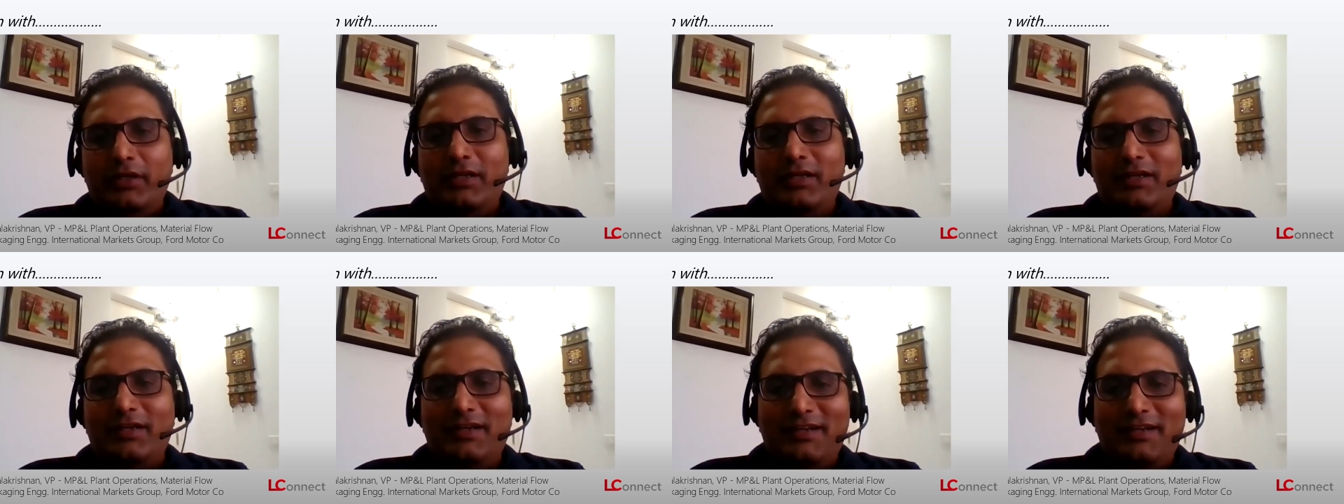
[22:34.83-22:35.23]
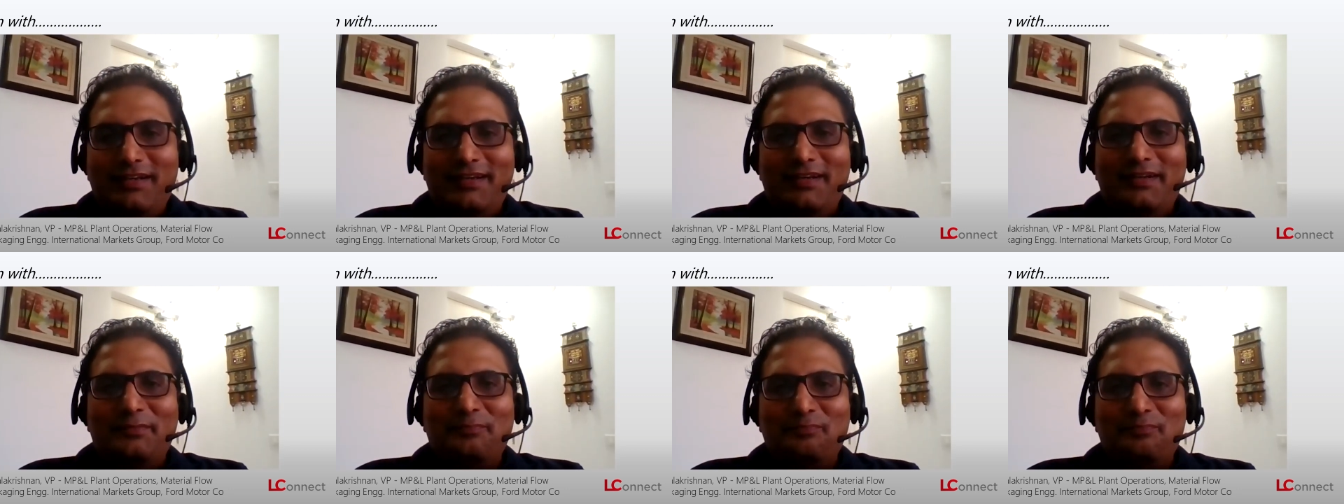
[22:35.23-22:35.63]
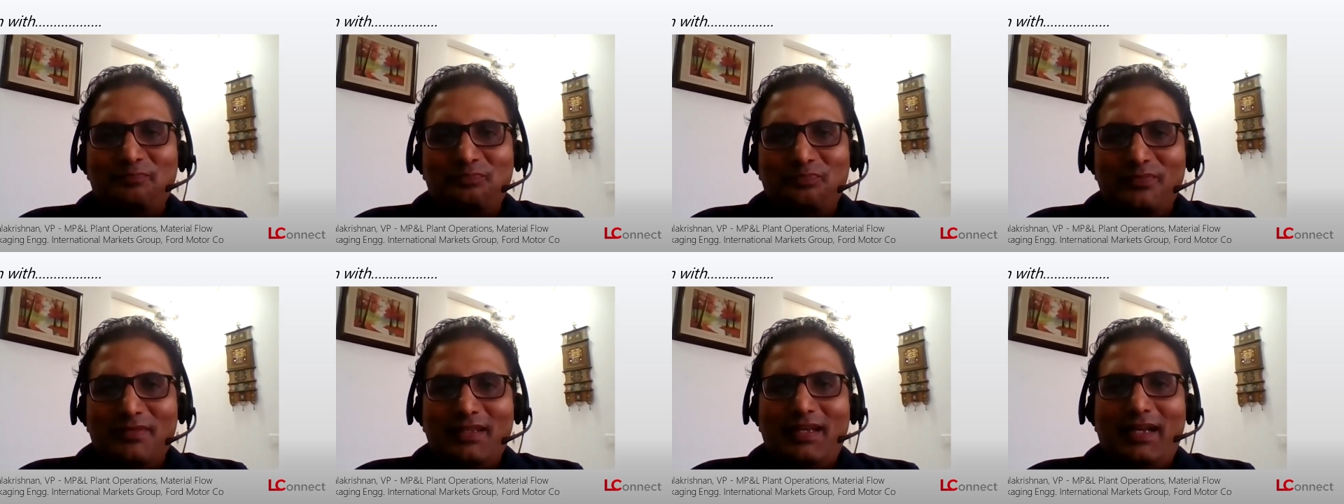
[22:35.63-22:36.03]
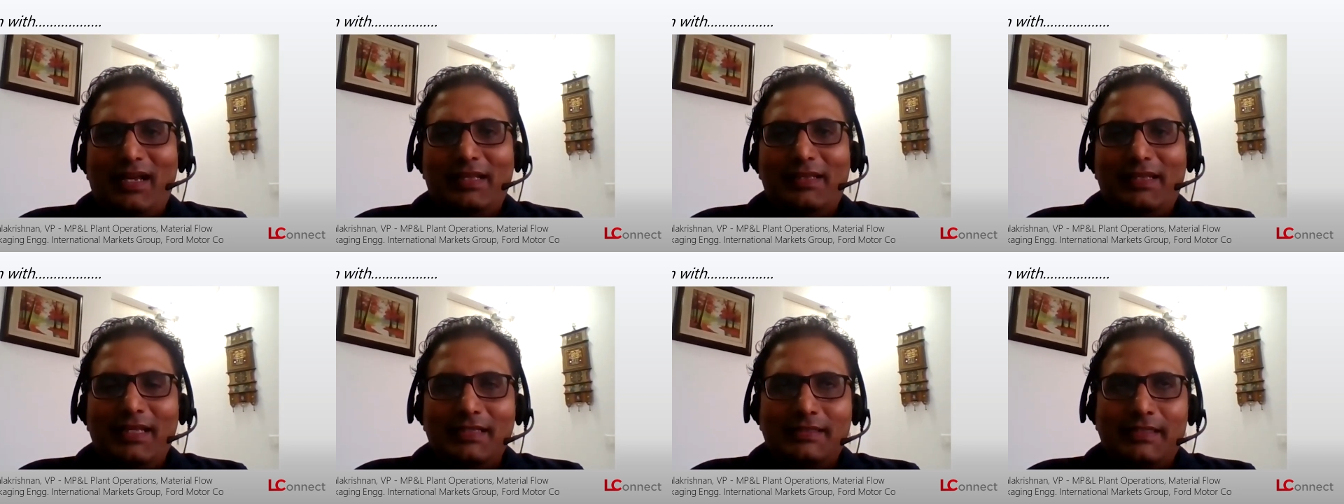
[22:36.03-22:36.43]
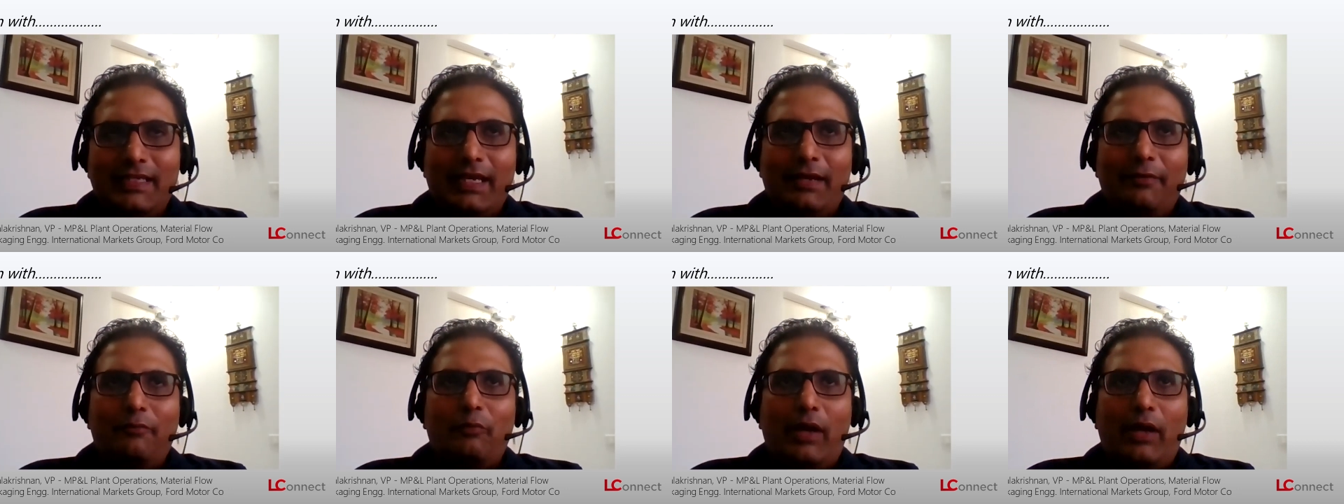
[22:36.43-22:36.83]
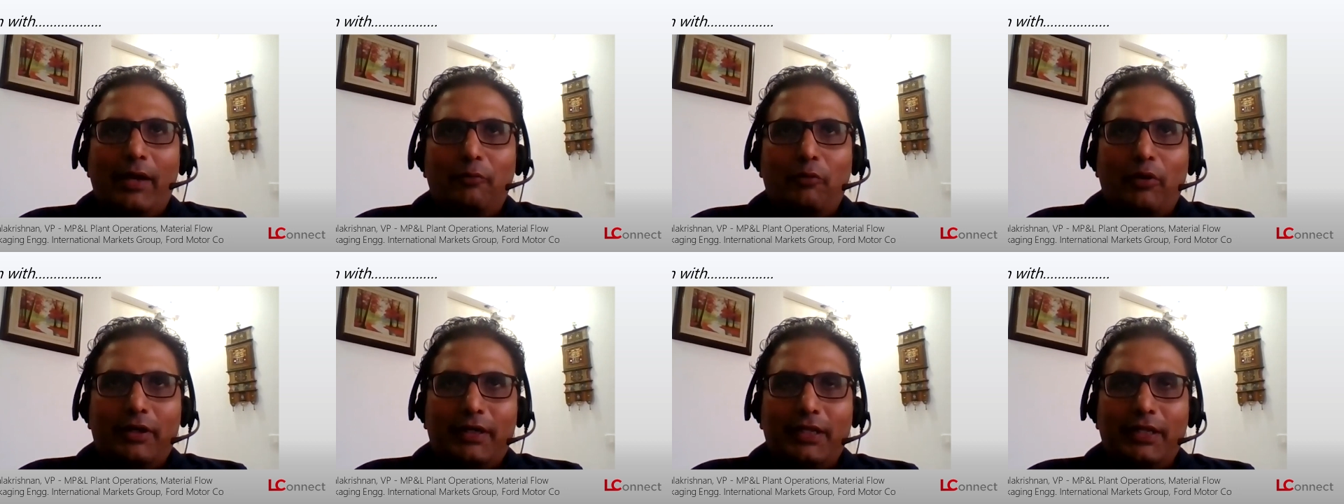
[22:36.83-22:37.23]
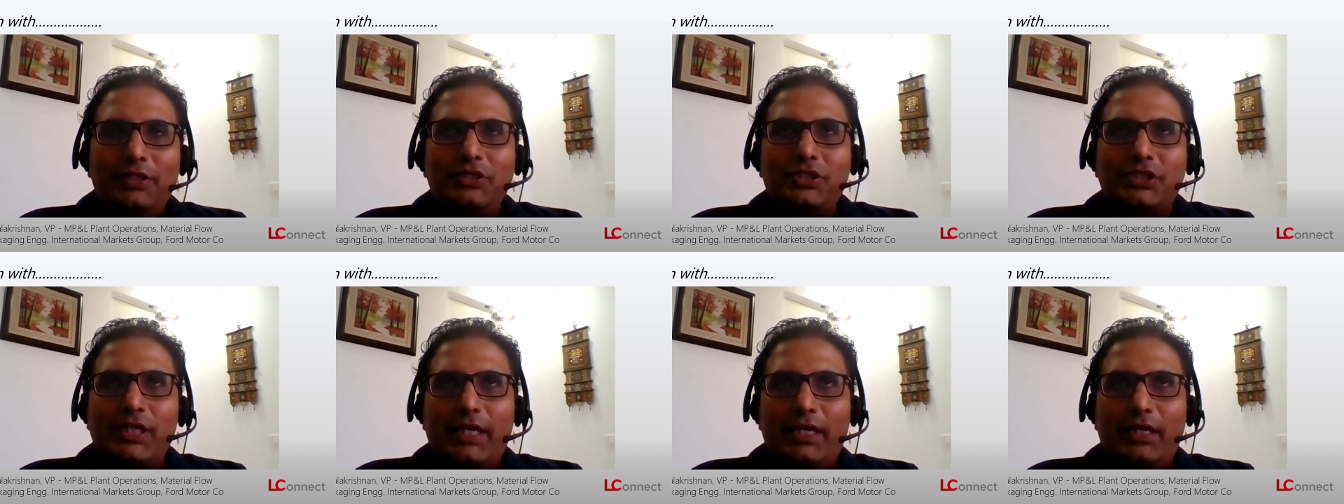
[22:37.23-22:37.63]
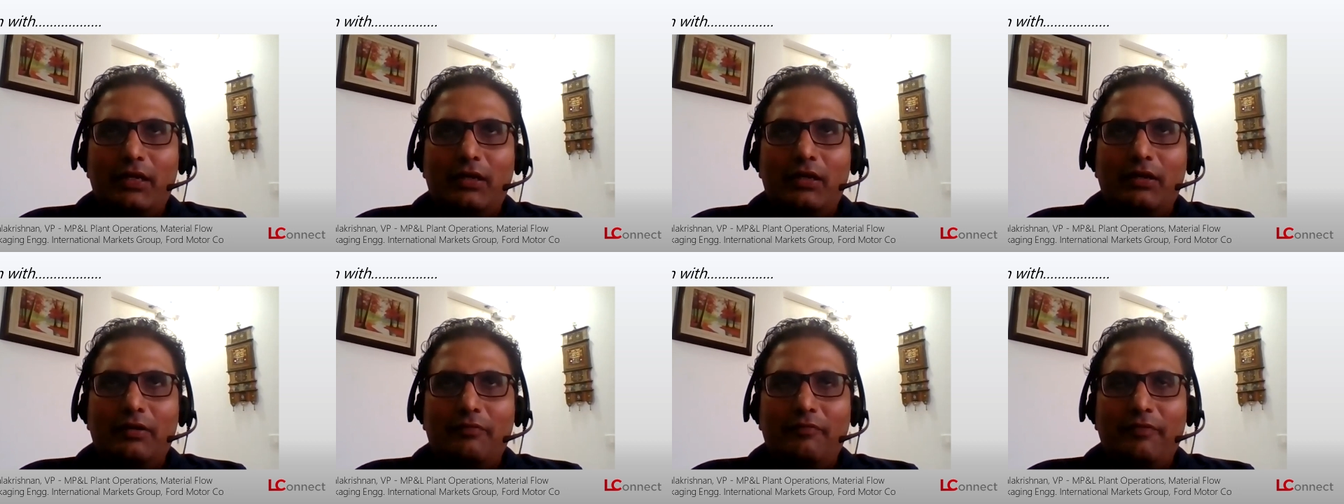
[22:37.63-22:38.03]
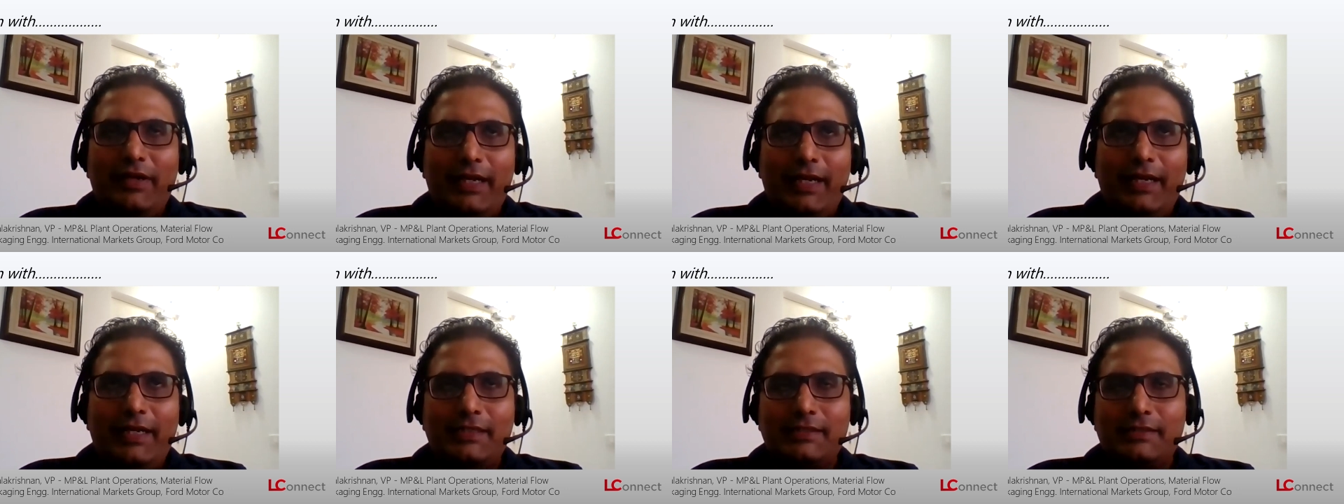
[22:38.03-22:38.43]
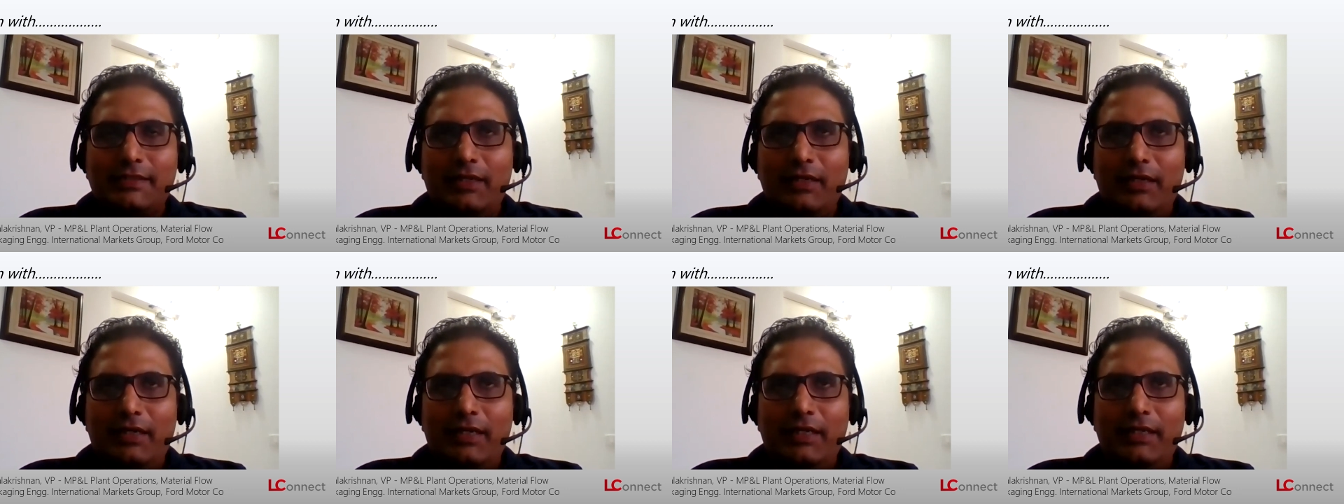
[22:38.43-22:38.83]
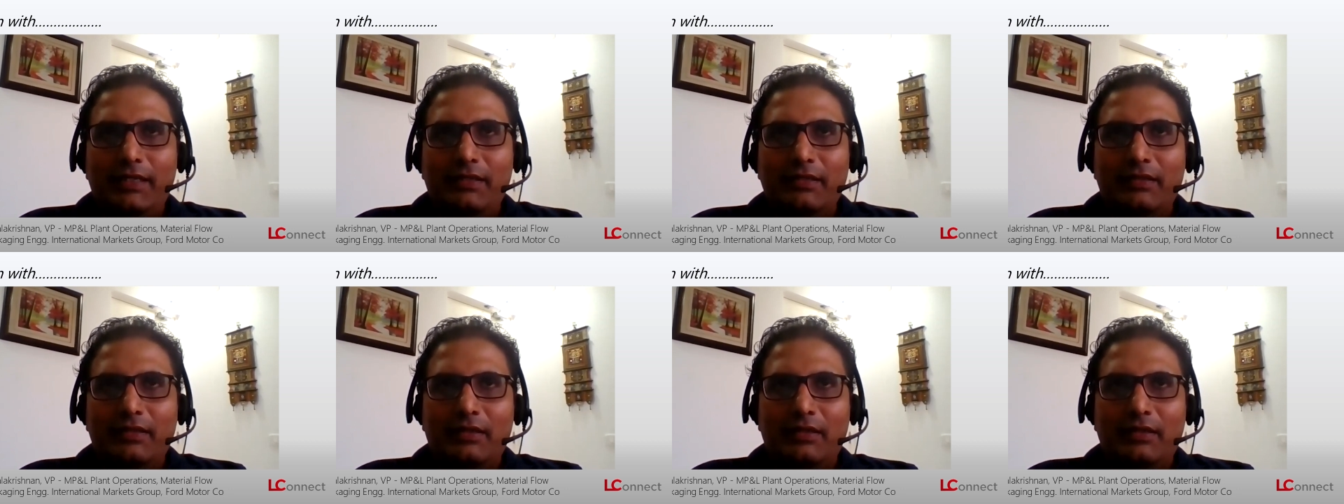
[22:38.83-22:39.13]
I think, see, I worked in China very recently,